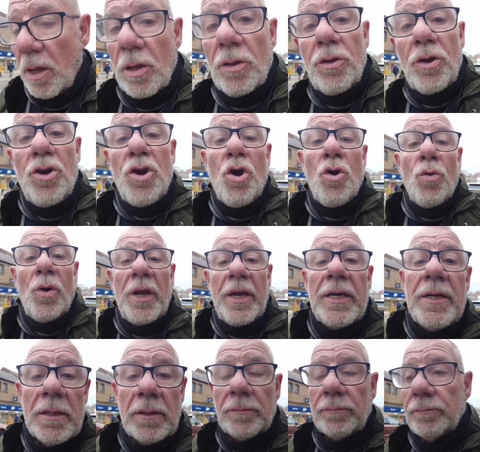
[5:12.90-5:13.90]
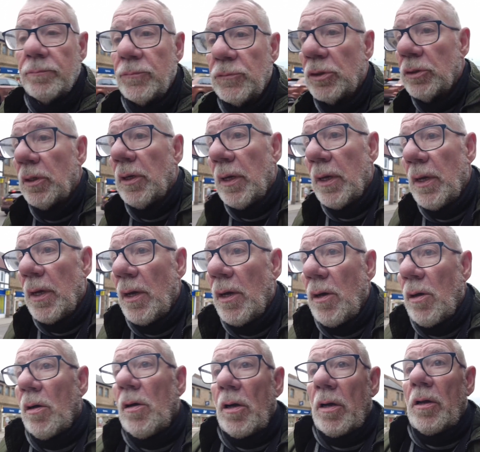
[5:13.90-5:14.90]
the New Inn.
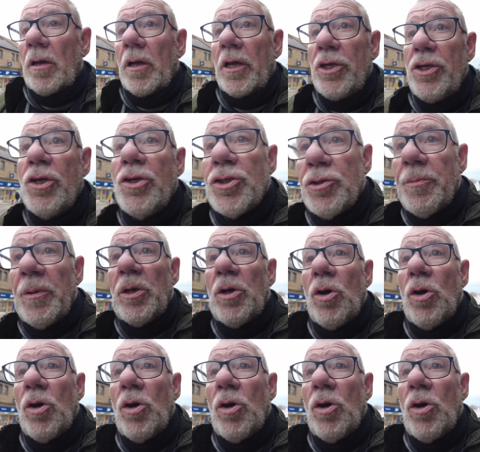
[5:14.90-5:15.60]
It used to be